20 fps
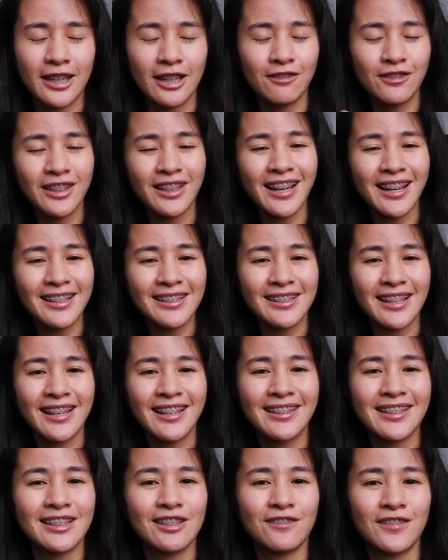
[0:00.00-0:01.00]
If you guys
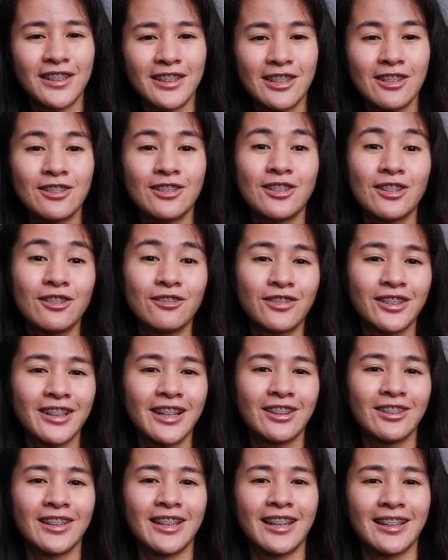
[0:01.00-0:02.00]
like this video, don't
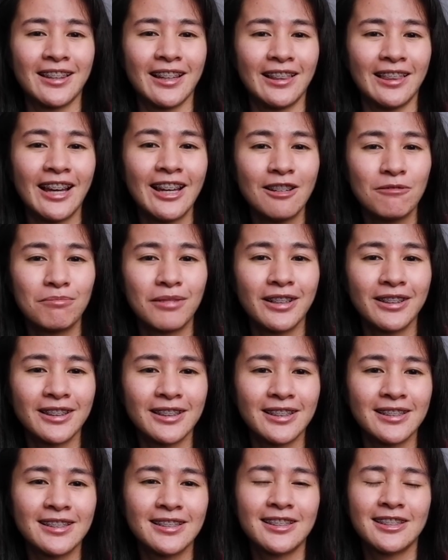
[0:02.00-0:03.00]
forget to hit the like
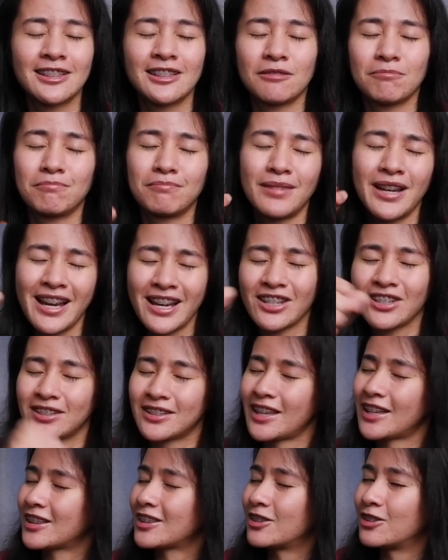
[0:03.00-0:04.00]
button, smash
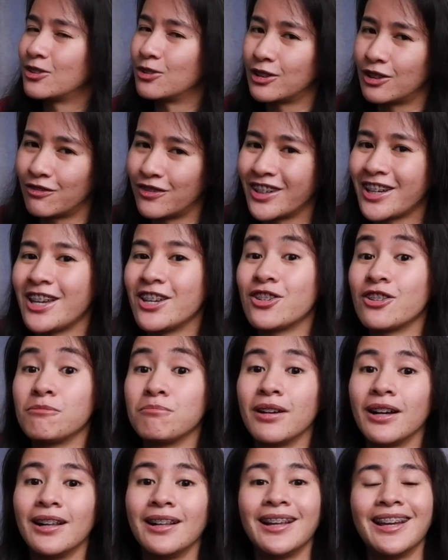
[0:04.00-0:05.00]
that notification
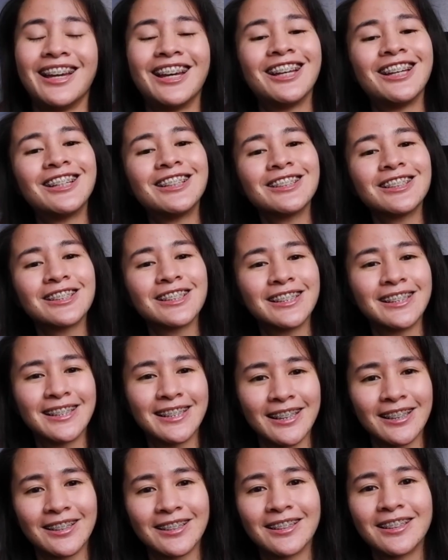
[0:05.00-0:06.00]
bell, and
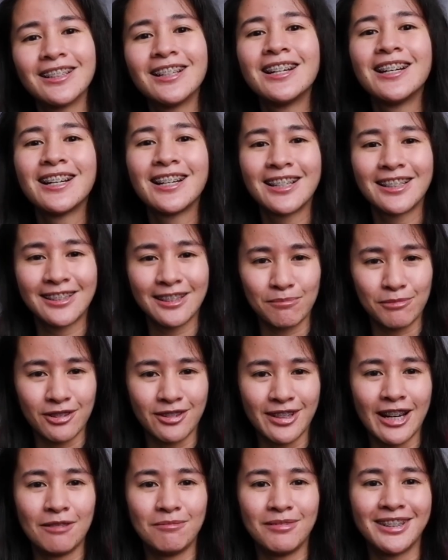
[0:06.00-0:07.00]
consider
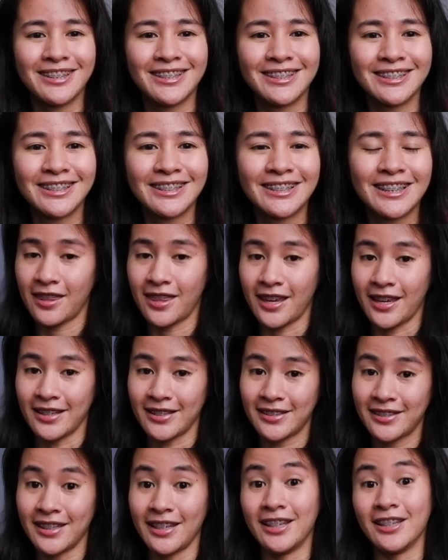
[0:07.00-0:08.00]
subscribing.
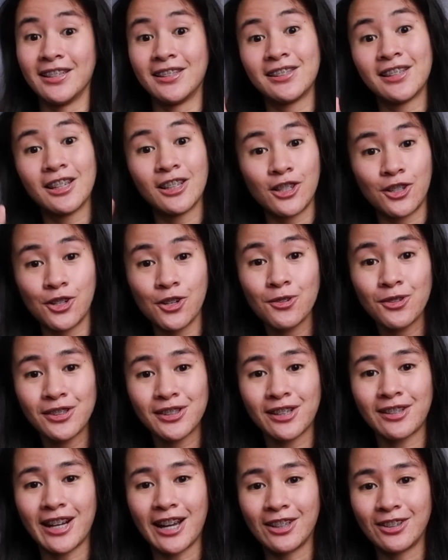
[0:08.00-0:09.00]
This is Joe
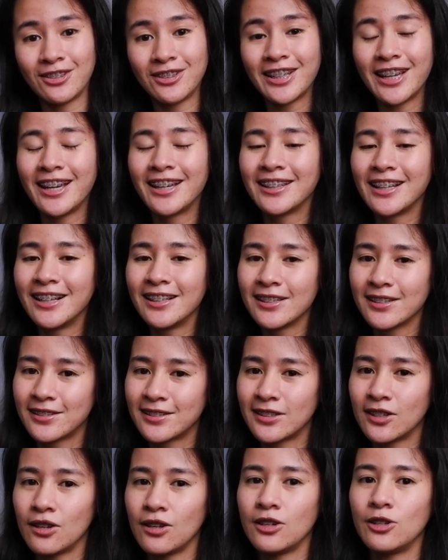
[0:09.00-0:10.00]
Serrano, and I'll
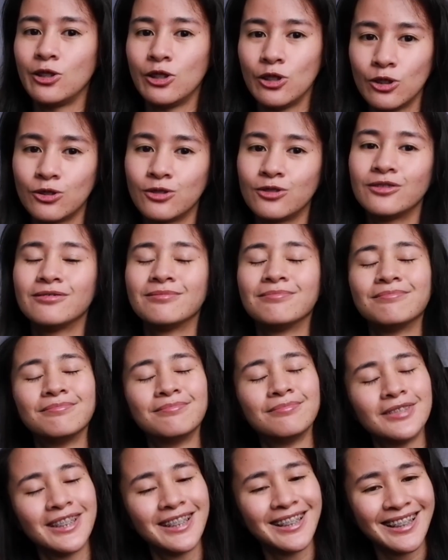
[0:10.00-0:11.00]
see you
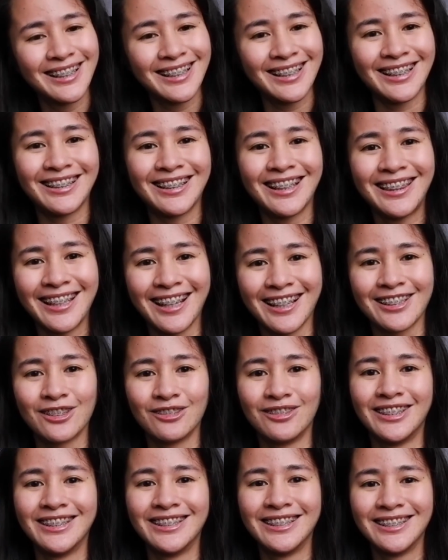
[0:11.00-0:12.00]
in the next
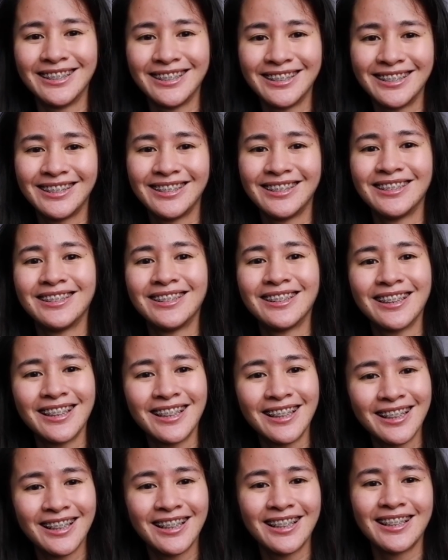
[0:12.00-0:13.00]
one.
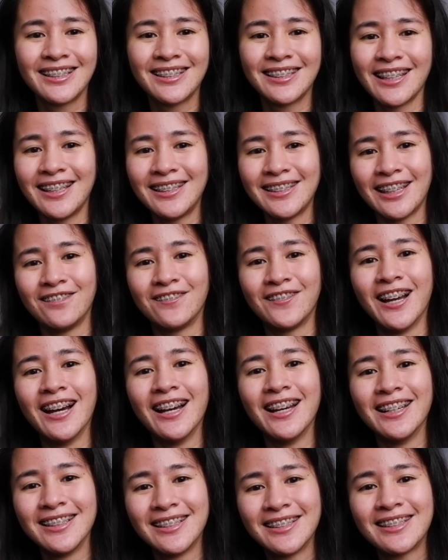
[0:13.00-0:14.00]
Stay safe,
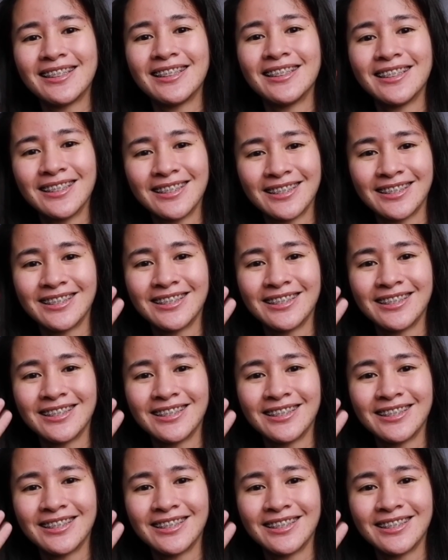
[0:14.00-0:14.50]
guys.